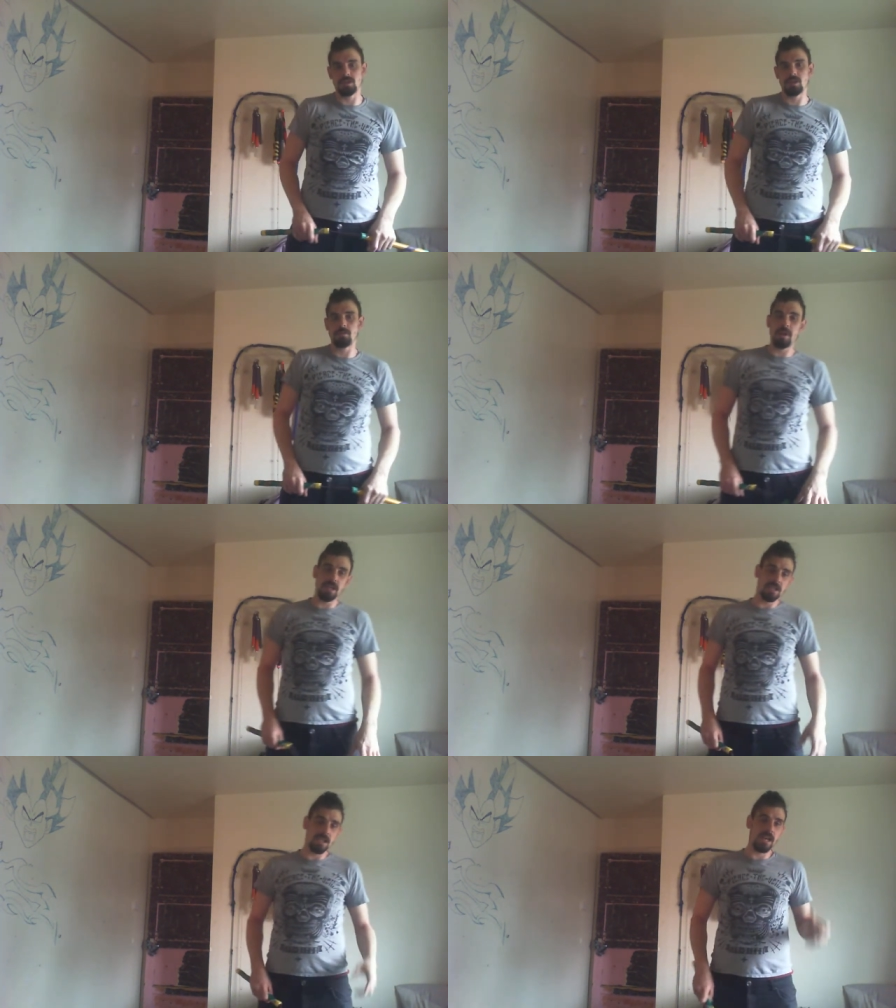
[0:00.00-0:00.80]
So
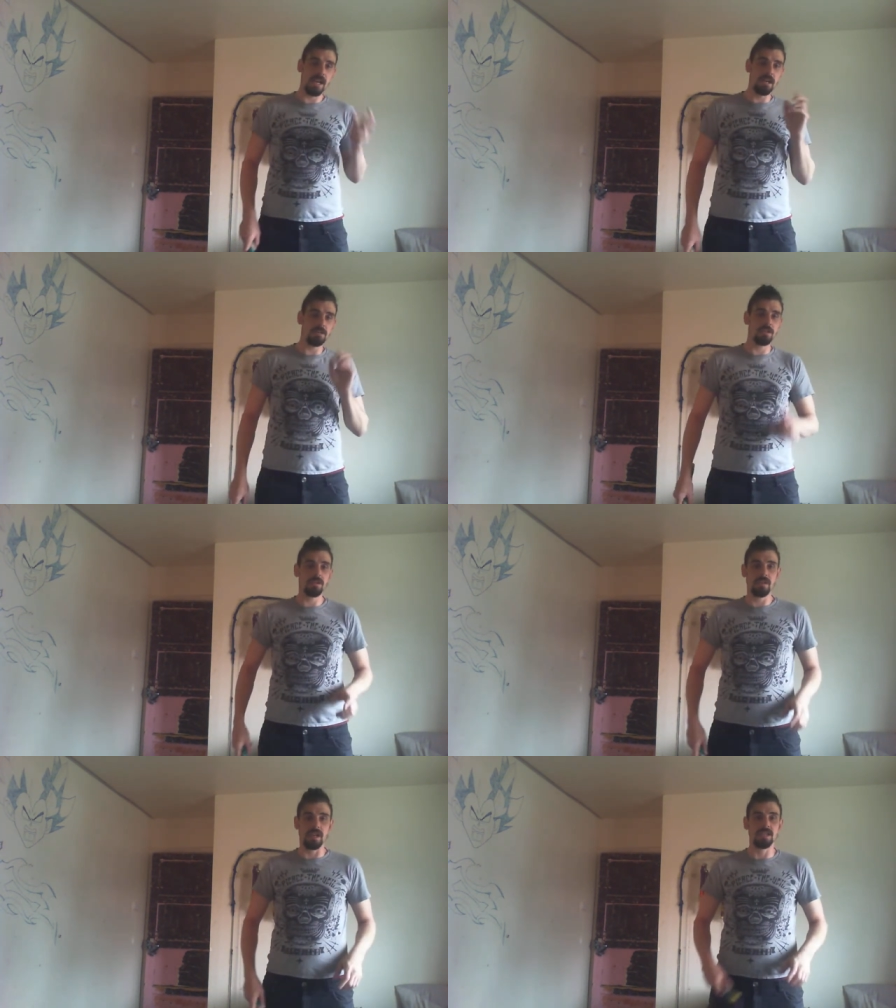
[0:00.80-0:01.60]
basically, how to
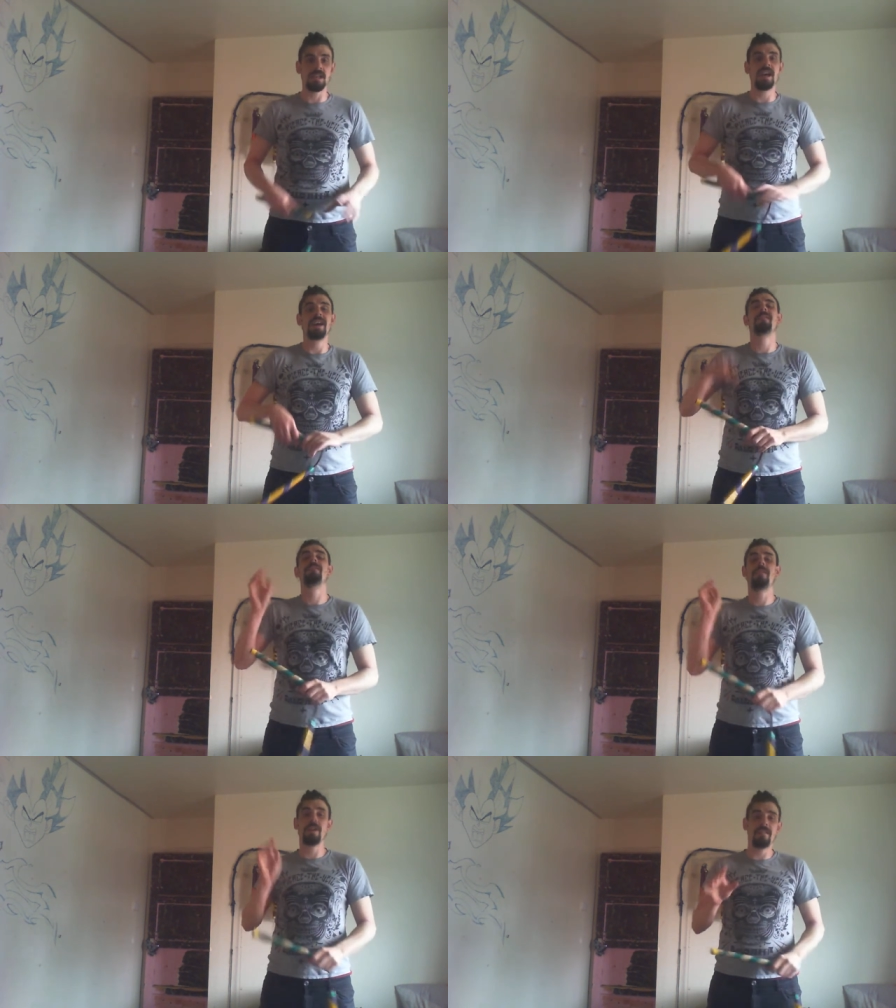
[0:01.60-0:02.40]
do this
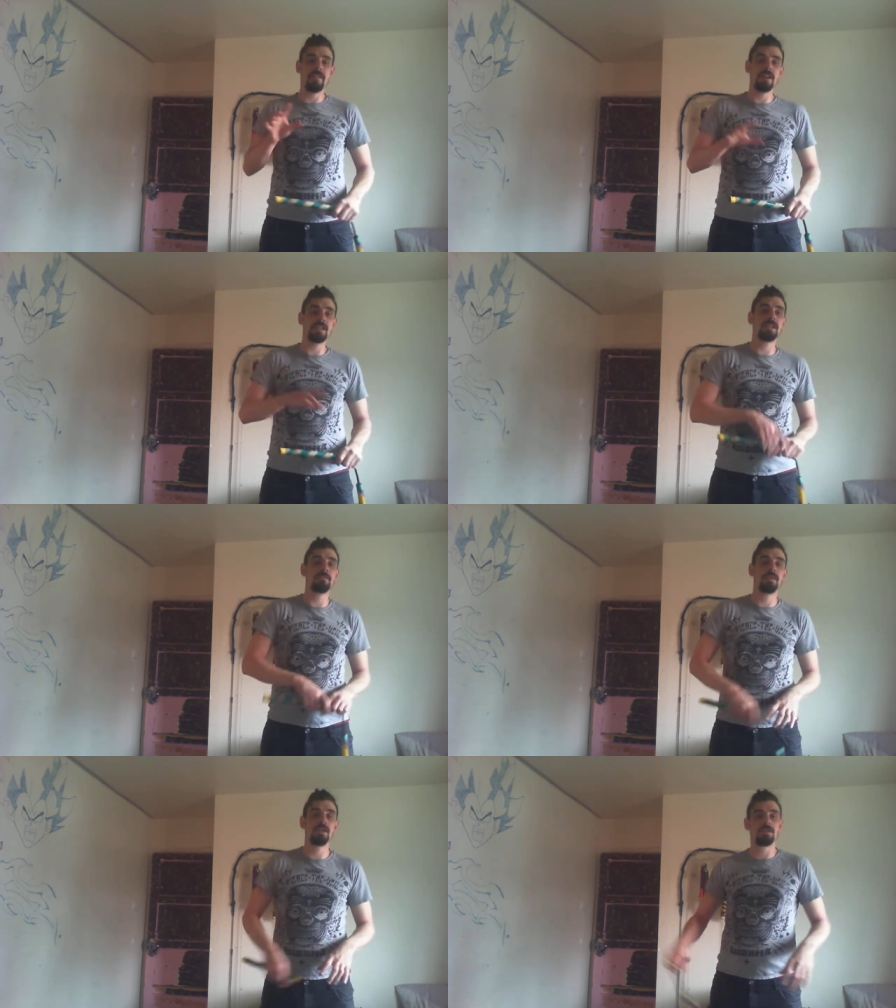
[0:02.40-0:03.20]
very very
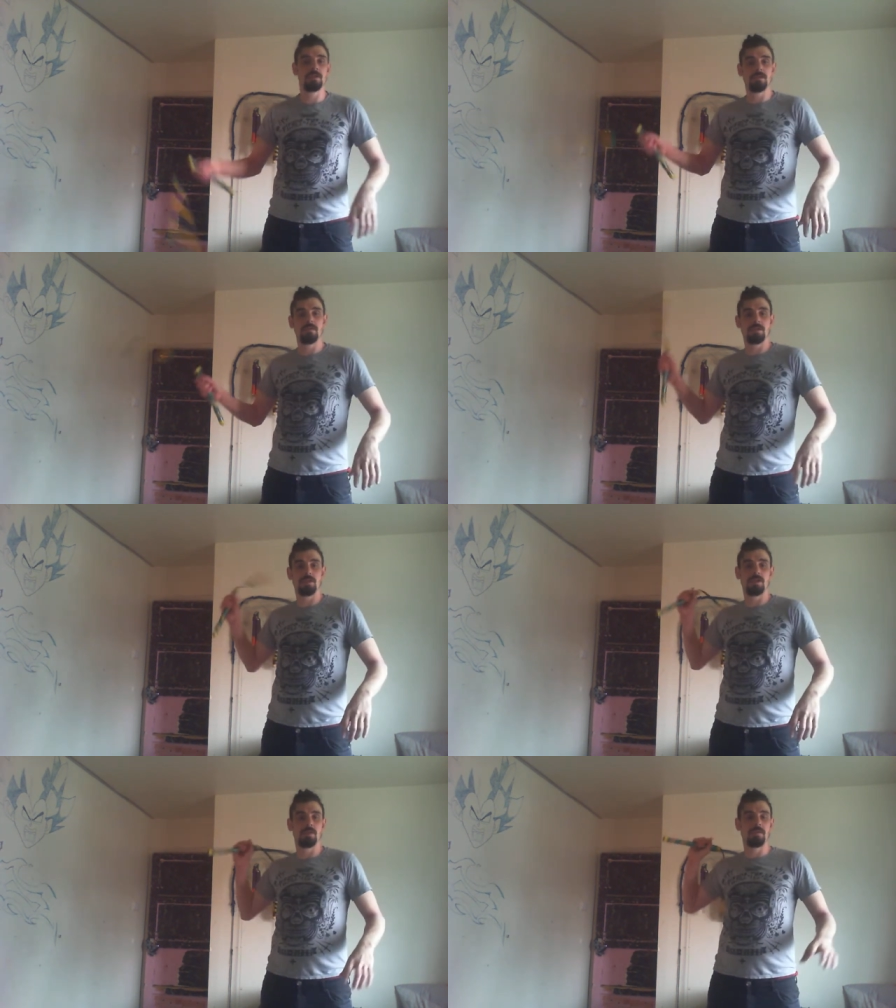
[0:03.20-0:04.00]
similar to
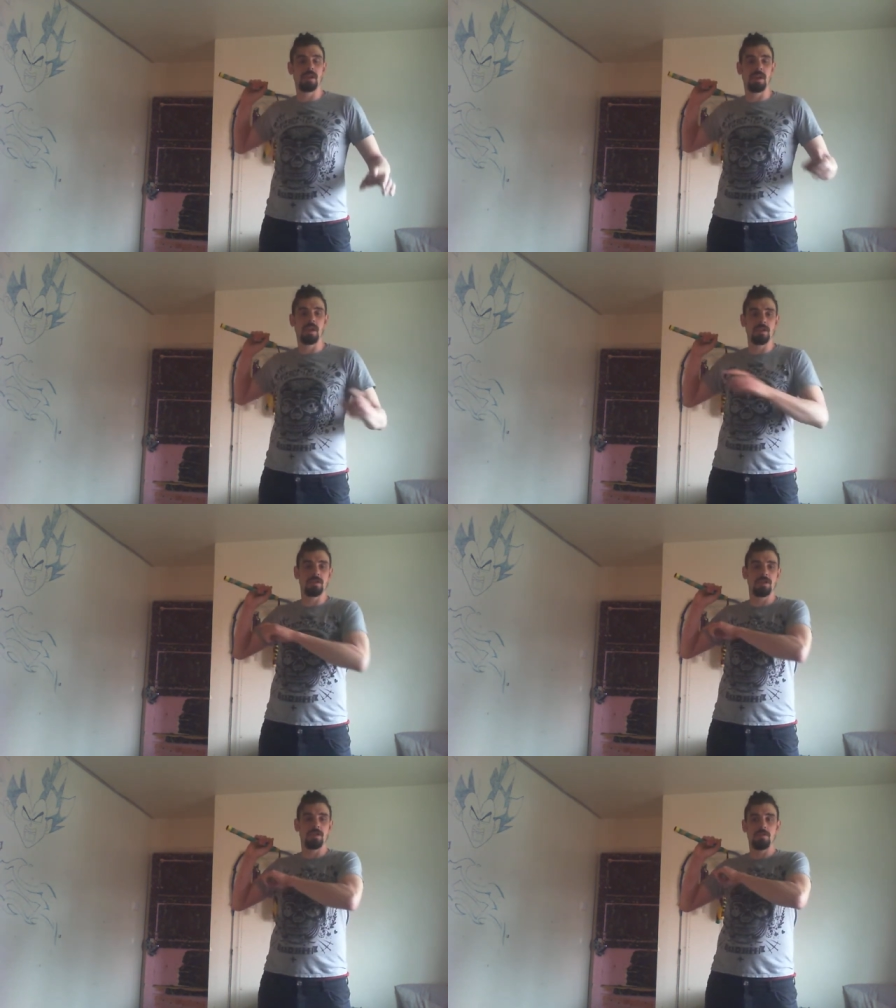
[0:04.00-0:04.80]
to the
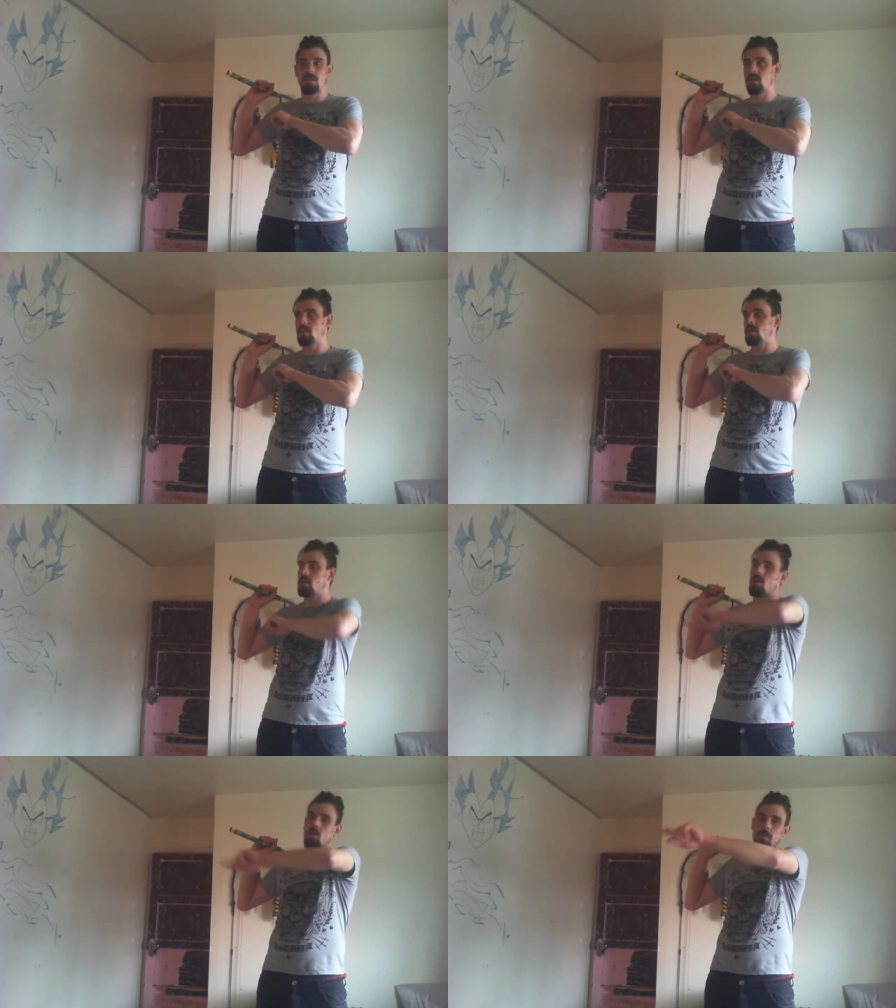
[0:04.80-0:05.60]
to the
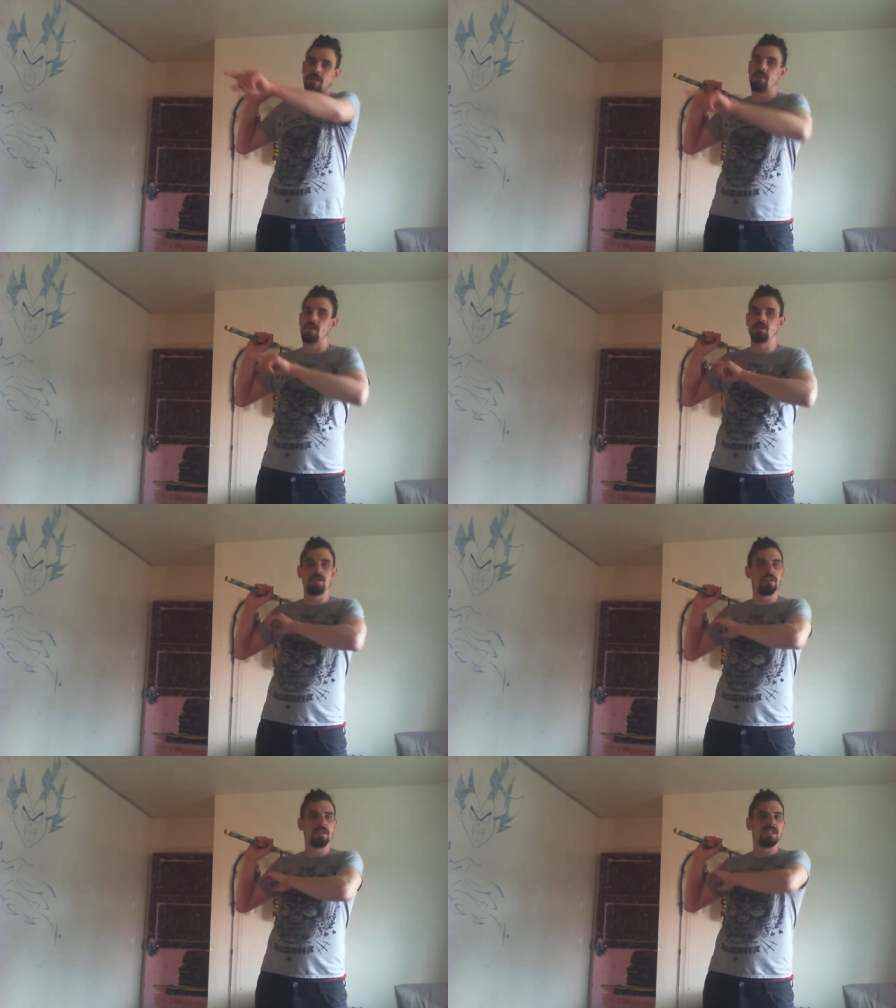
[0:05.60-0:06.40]
combat version.
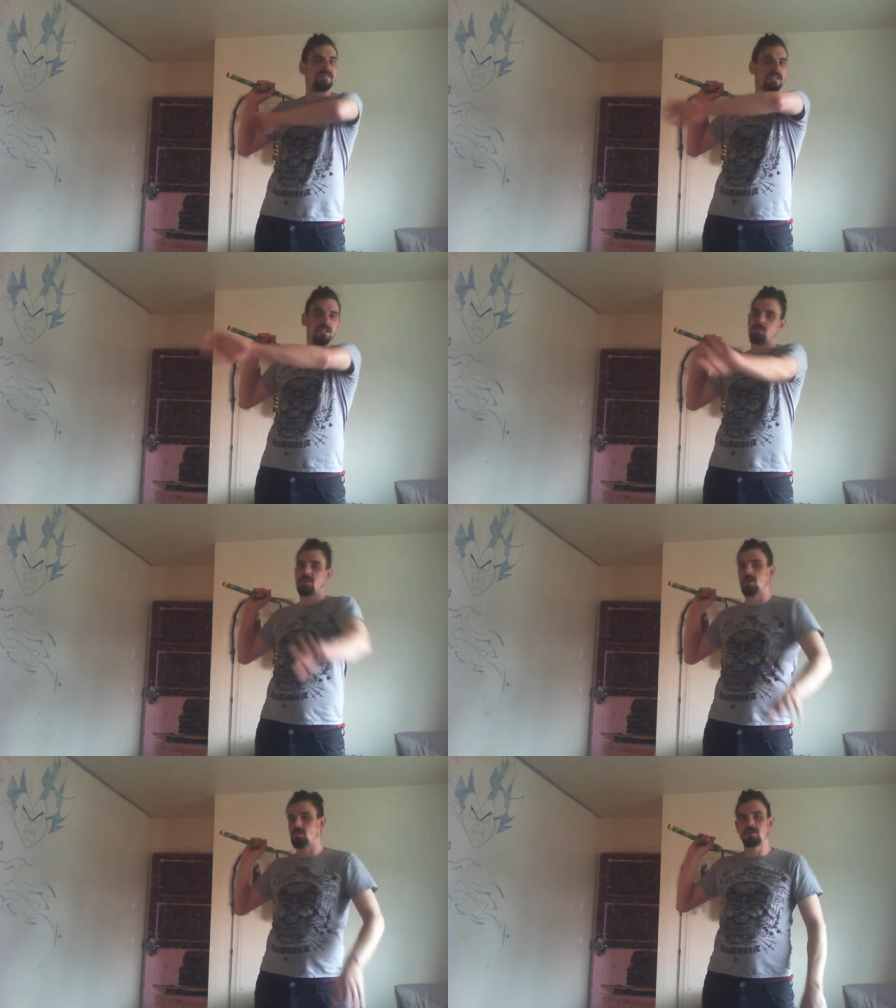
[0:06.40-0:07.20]
Only difference is we
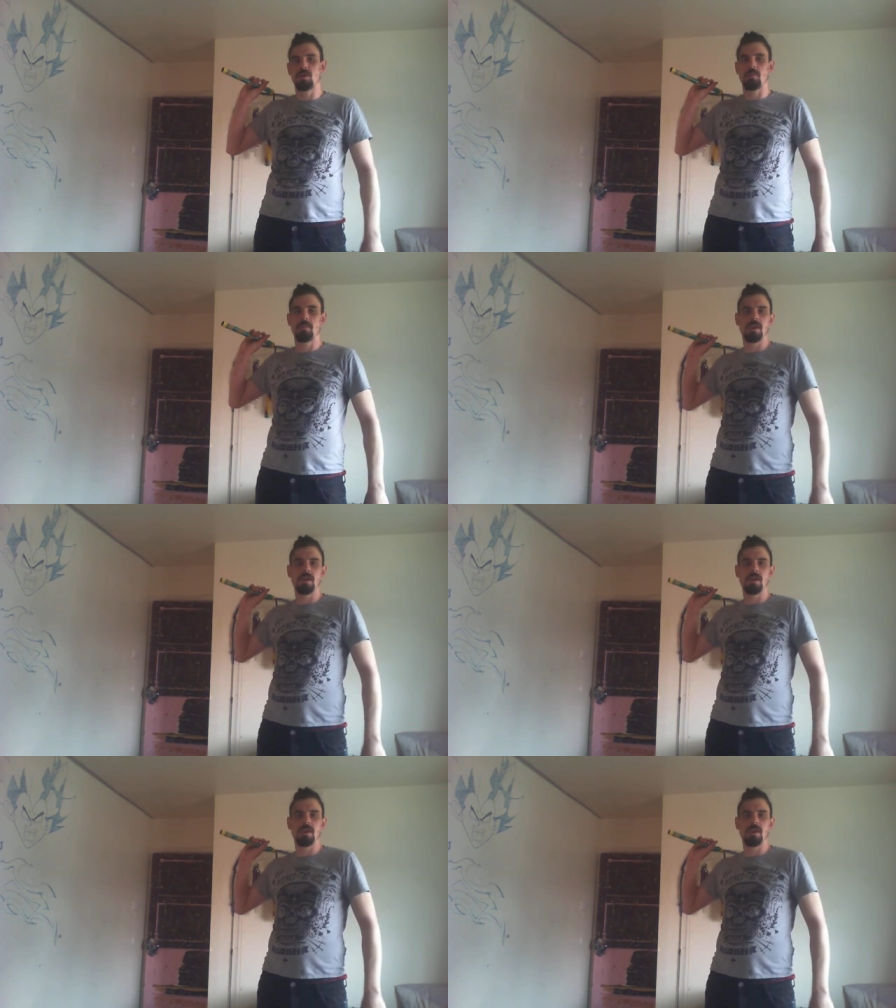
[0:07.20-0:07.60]
don't stop it.